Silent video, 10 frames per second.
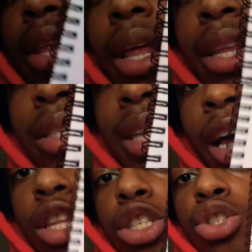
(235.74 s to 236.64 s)
this, uh,
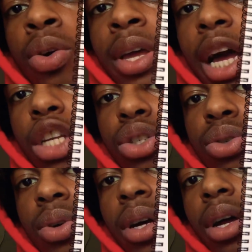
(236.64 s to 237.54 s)
this drawing I
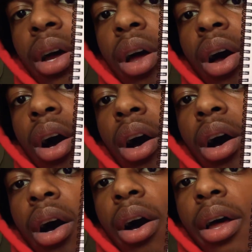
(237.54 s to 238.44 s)
drew,
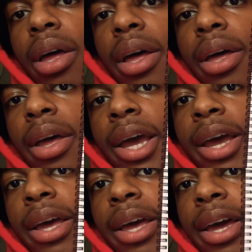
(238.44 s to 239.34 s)
uh,
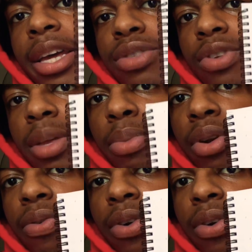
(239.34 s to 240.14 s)
it is really beautiful